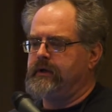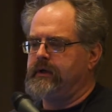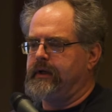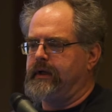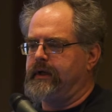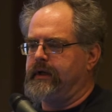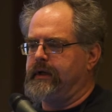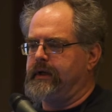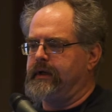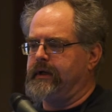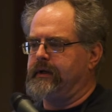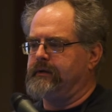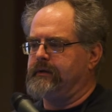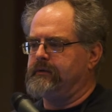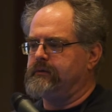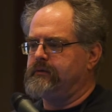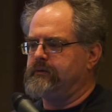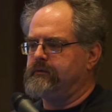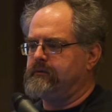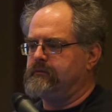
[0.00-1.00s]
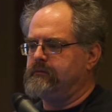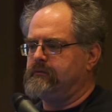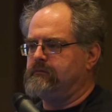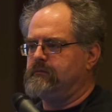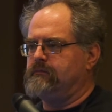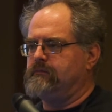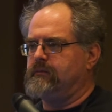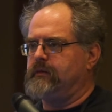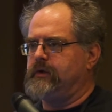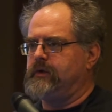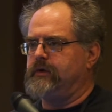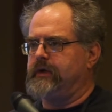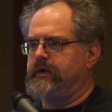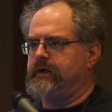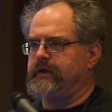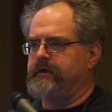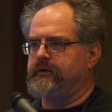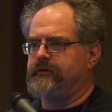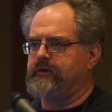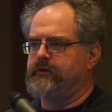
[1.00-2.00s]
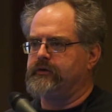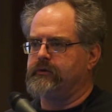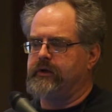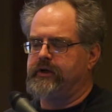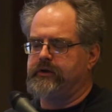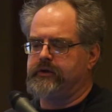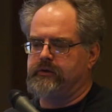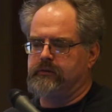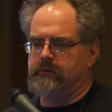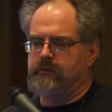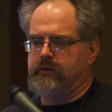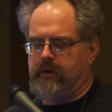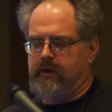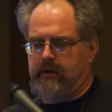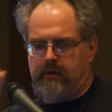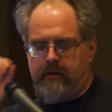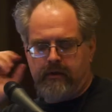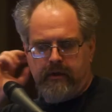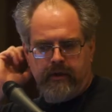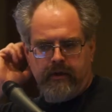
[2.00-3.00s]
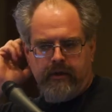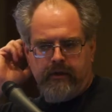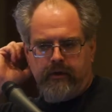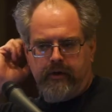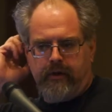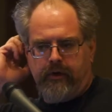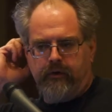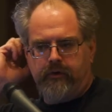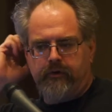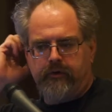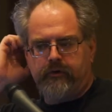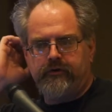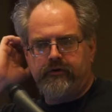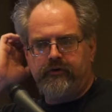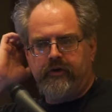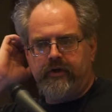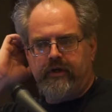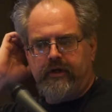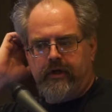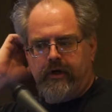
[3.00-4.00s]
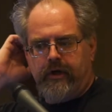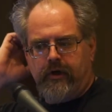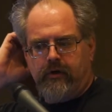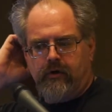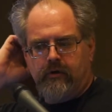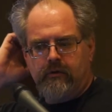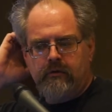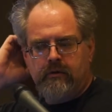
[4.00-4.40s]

And you get in a situation where, you know, your CEO